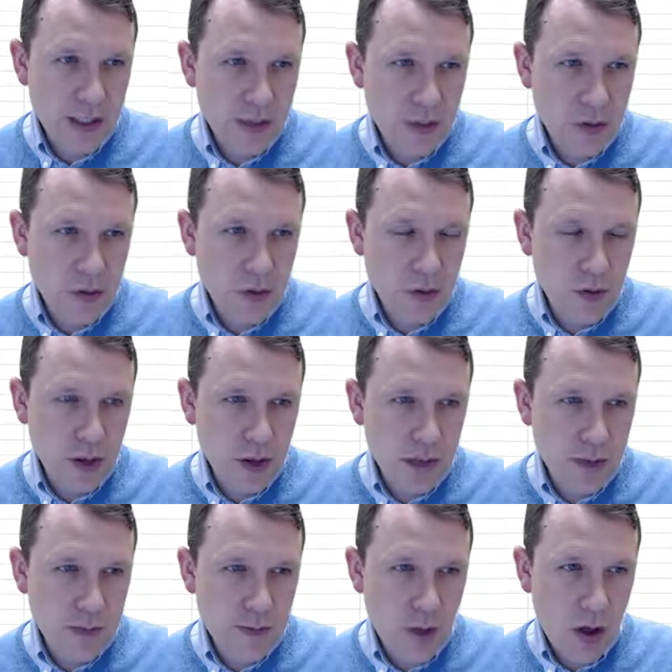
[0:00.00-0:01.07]
plus to
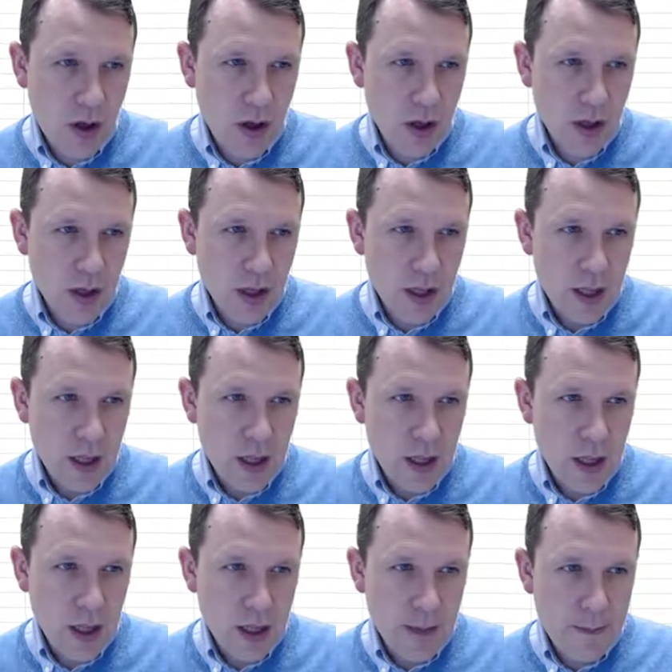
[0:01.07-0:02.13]
the small
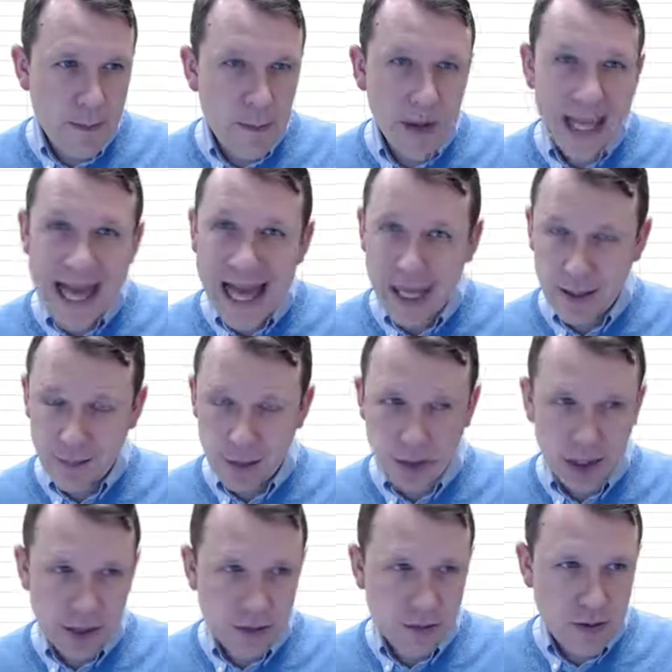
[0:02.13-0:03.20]
uh, black
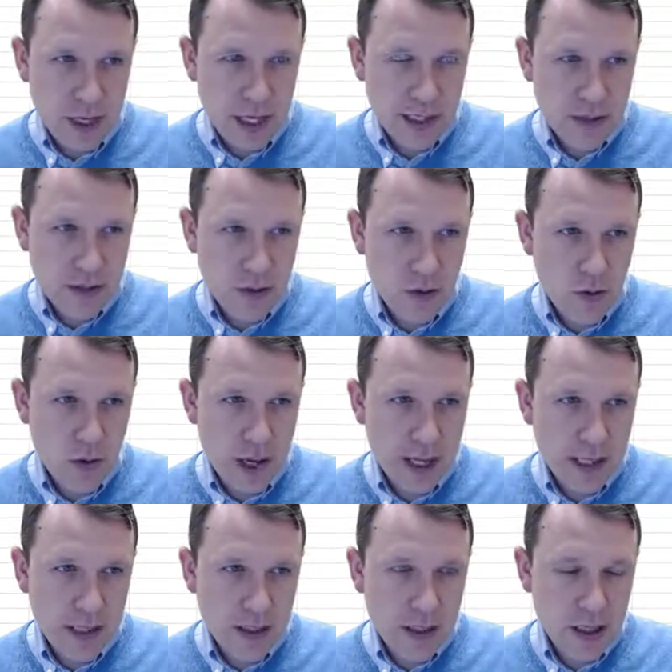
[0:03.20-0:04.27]
plus, right? So
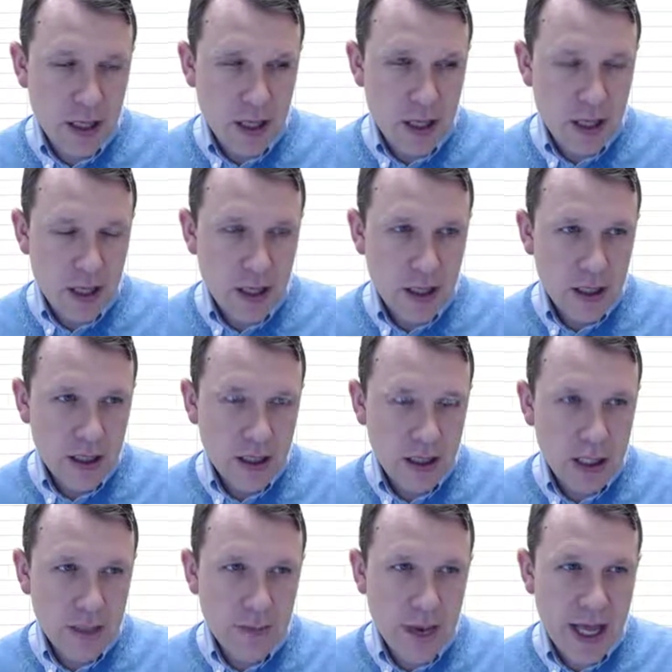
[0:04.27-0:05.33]
I can
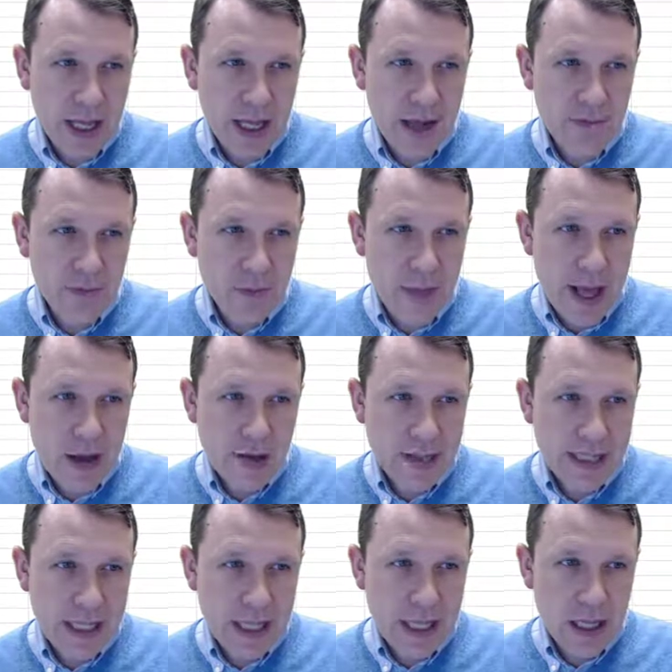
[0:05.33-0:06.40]
click my left
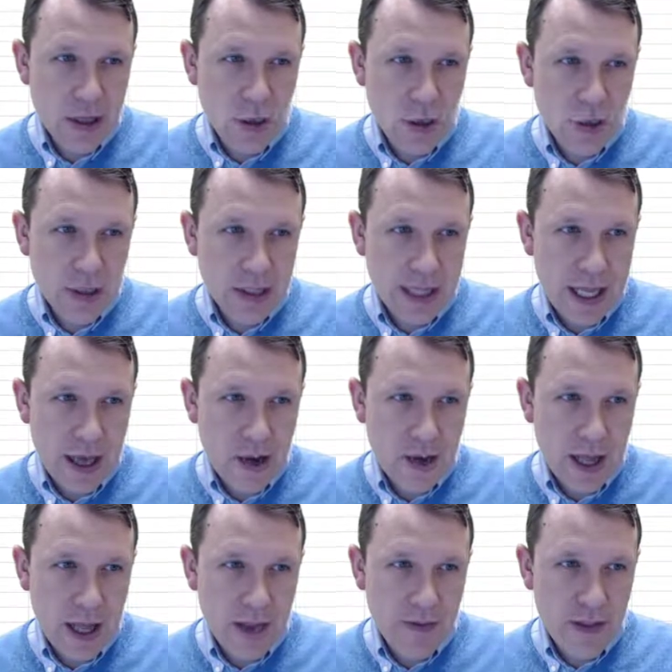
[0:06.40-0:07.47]
mouse key and hold it
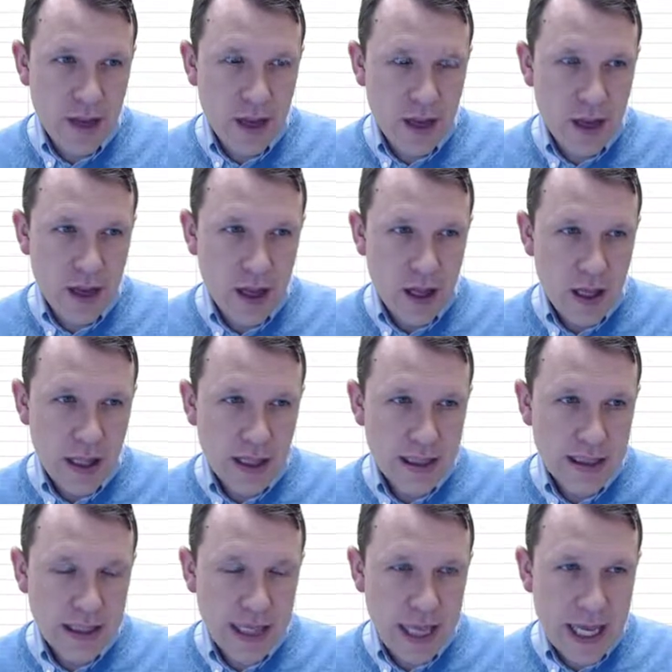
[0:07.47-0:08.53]
down and then
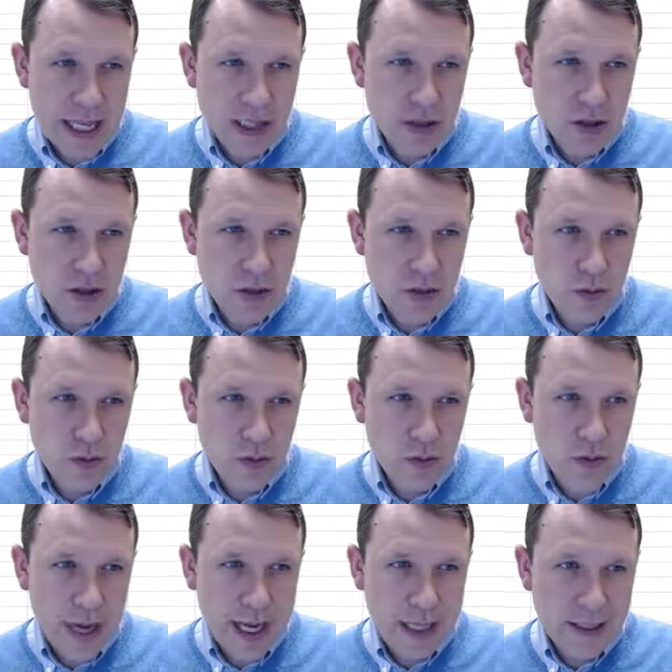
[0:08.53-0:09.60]
slide to
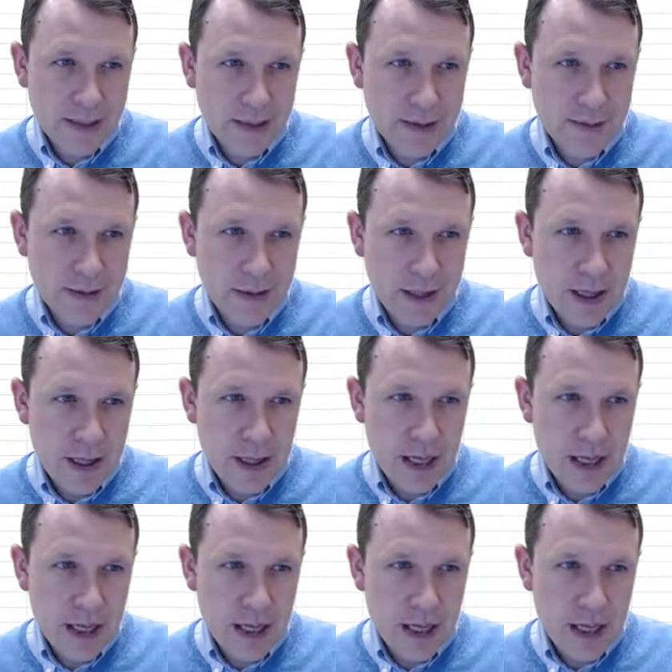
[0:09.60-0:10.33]
the right